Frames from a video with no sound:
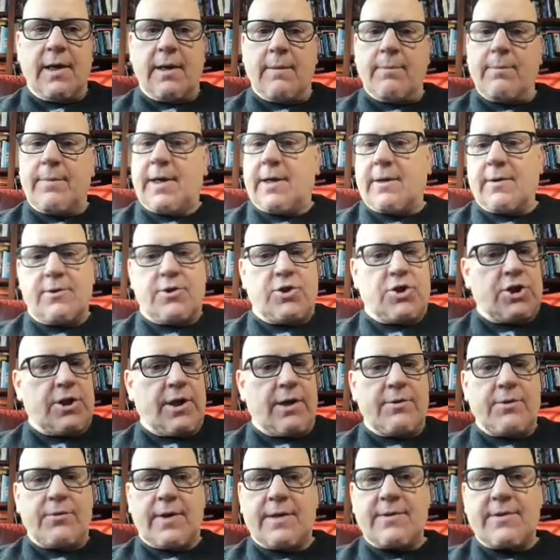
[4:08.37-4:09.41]
because shared
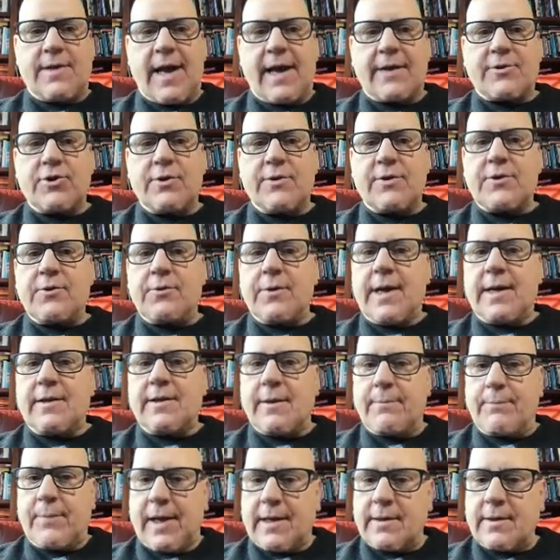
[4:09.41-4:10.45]
transactions create
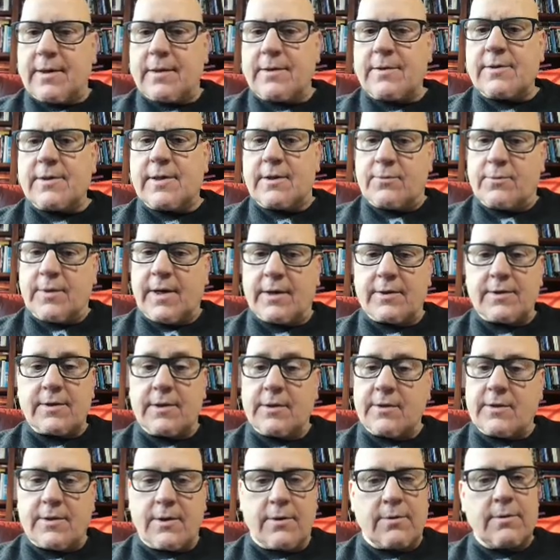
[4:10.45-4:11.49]
dependence and risk,
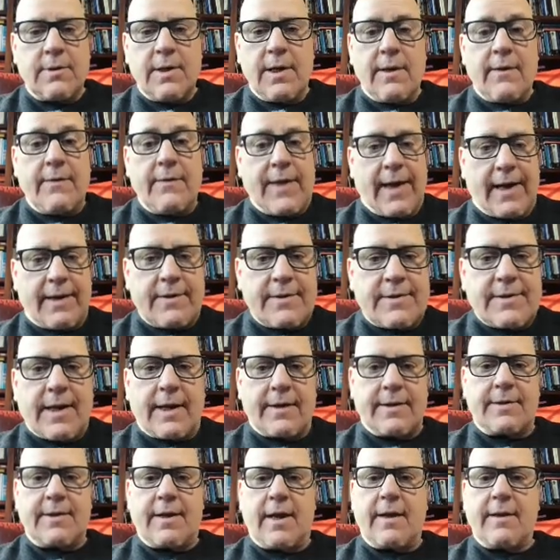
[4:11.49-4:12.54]
and so that is not
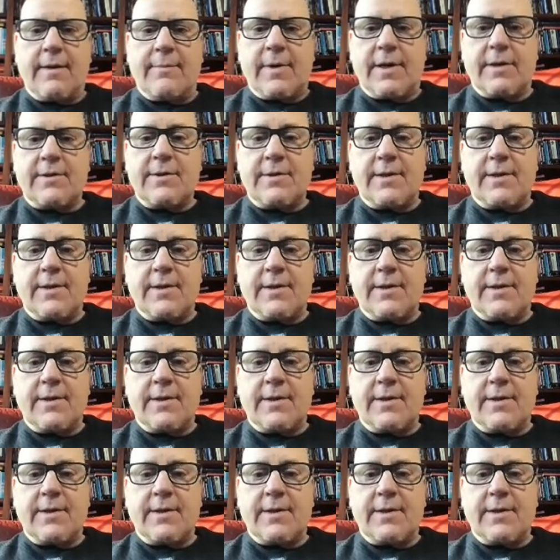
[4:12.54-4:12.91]
autonomous.